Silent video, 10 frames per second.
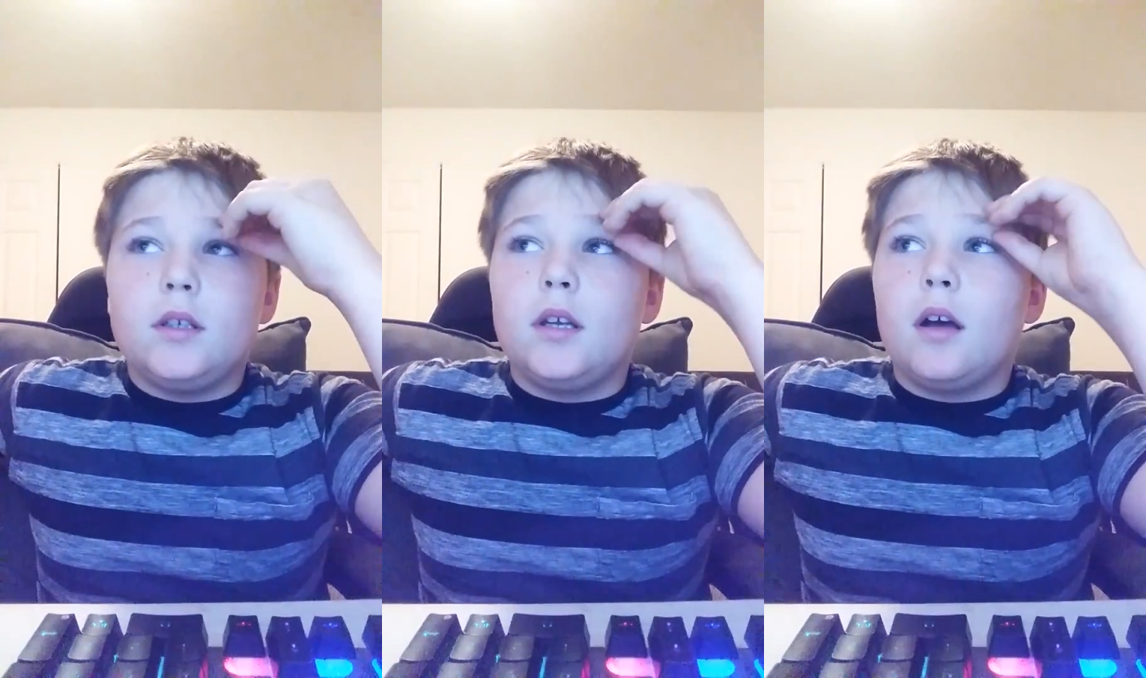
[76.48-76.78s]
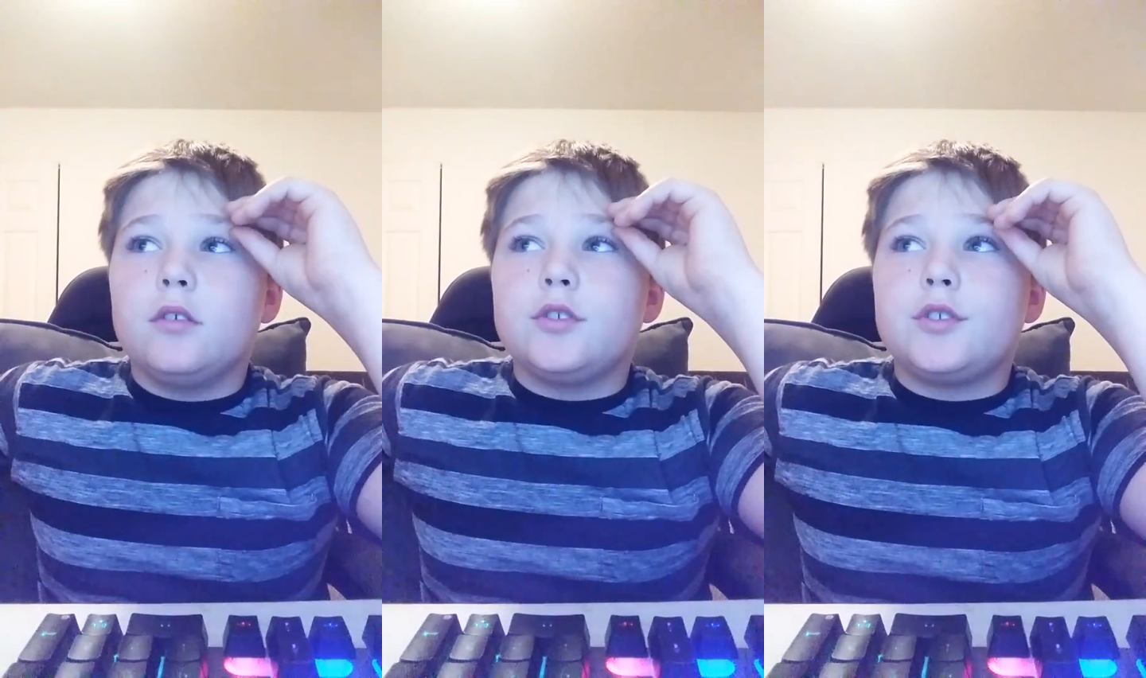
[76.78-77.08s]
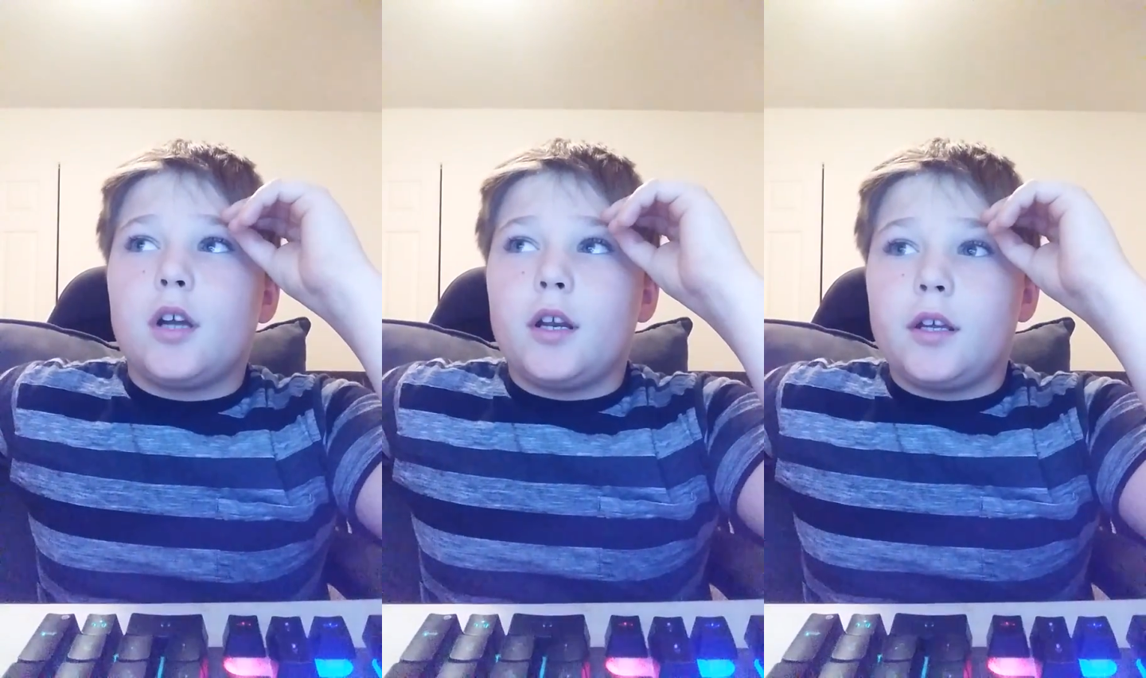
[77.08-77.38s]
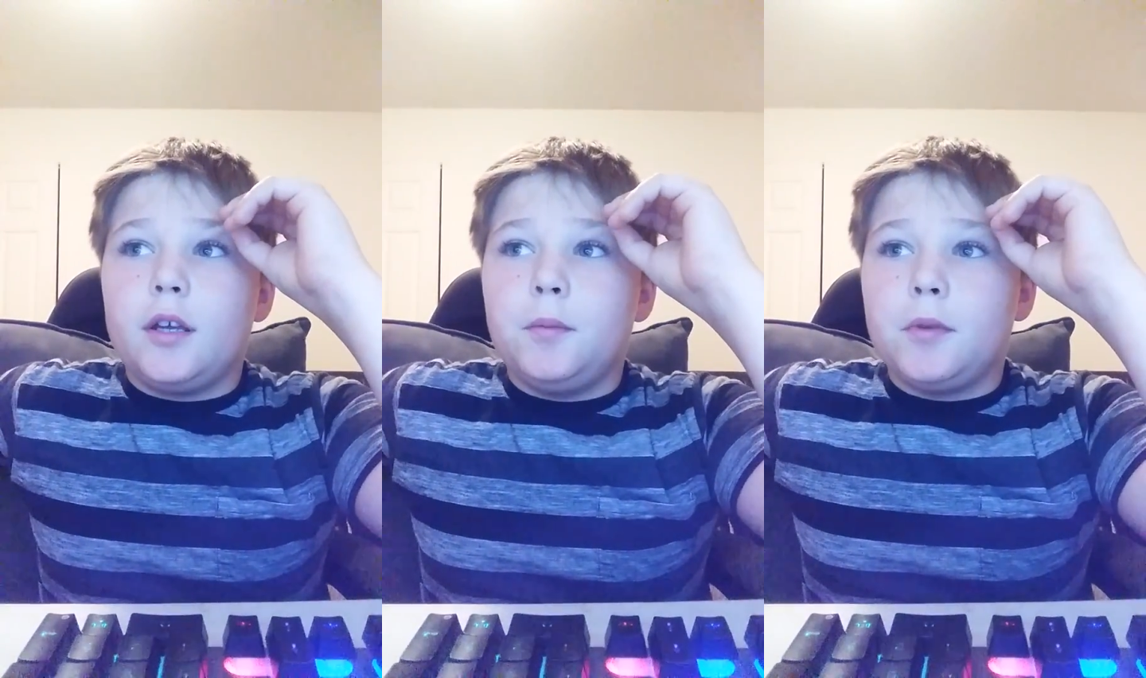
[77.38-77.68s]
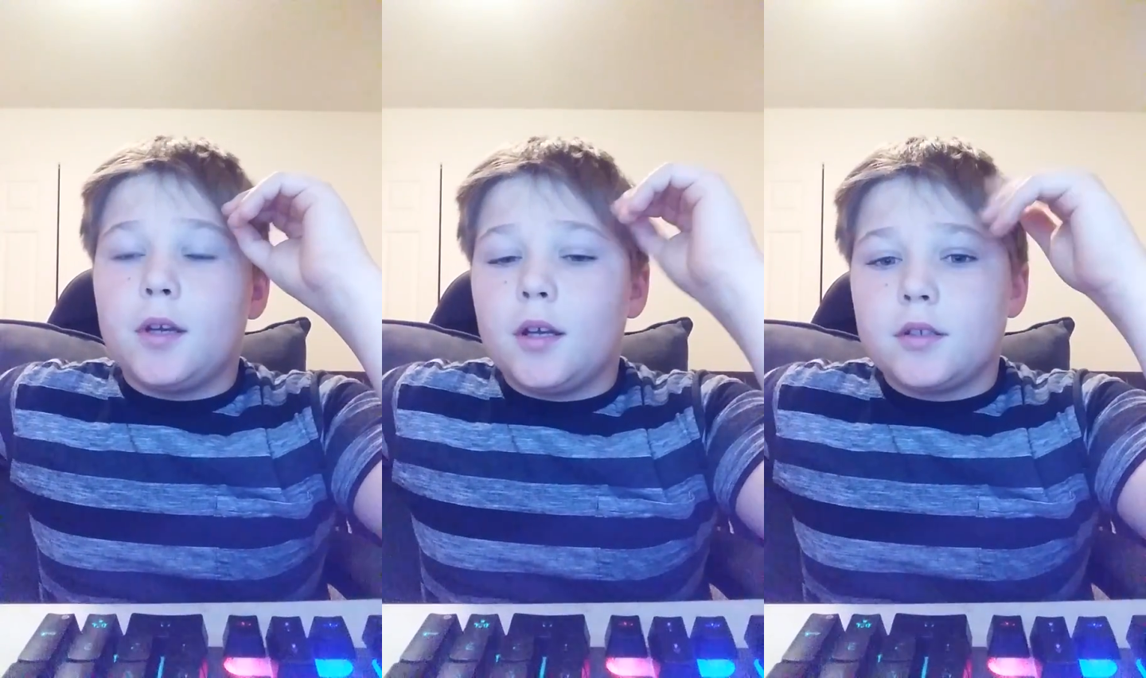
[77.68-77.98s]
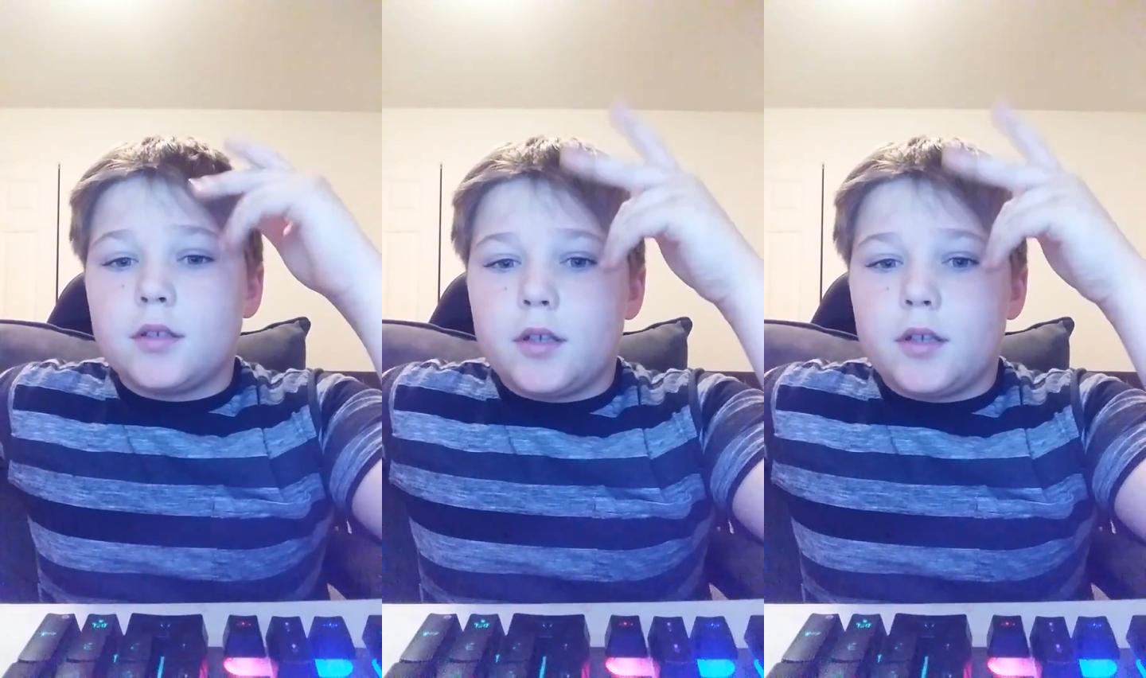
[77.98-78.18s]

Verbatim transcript: yeah, I'll just try to keep you guys